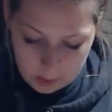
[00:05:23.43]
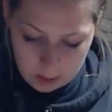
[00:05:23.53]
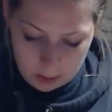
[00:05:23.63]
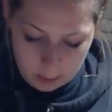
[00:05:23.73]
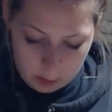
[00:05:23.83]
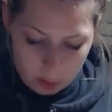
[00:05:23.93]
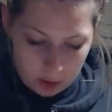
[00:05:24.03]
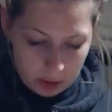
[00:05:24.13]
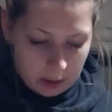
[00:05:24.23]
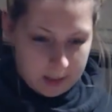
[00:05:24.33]
The
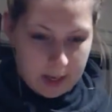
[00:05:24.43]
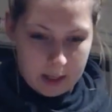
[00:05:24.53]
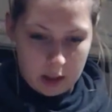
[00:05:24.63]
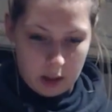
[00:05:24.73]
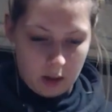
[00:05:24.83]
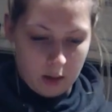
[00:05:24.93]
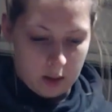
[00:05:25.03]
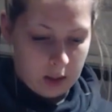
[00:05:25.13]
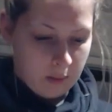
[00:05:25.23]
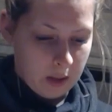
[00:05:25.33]
proportions actually
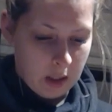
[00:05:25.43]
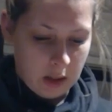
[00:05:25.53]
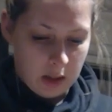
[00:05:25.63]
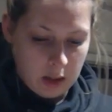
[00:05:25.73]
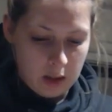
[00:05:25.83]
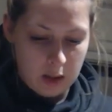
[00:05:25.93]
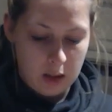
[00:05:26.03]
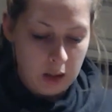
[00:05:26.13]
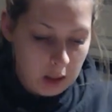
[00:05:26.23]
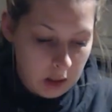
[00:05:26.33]
look to be
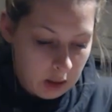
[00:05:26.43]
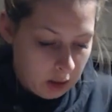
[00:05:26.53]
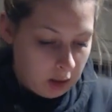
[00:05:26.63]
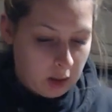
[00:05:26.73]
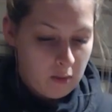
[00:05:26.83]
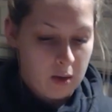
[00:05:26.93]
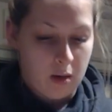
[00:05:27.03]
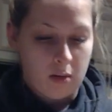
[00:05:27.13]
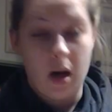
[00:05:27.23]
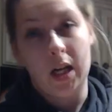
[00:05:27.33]
doing
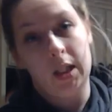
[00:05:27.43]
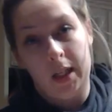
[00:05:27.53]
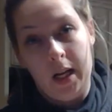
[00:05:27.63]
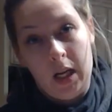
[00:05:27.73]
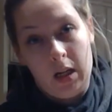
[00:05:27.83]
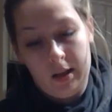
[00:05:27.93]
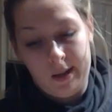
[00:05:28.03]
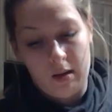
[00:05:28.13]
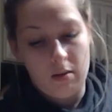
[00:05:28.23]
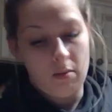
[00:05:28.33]
all right today,
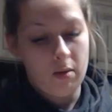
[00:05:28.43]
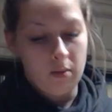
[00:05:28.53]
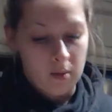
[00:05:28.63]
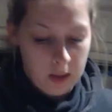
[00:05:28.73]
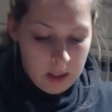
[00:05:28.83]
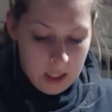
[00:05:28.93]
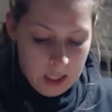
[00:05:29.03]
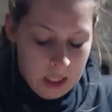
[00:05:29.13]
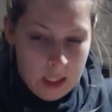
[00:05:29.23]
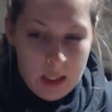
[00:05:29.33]
so
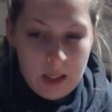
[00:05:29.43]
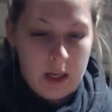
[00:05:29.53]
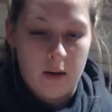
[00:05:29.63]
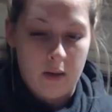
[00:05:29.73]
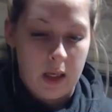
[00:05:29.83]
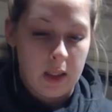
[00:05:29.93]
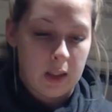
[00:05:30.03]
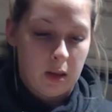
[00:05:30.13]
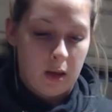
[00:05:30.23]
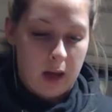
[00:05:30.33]
I don't need
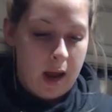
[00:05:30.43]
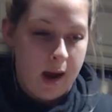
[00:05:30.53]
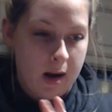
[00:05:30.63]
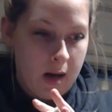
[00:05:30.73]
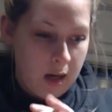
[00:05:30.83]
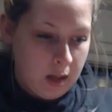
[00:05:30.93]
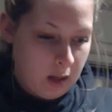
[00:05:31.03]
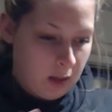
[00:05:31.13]
to add anything.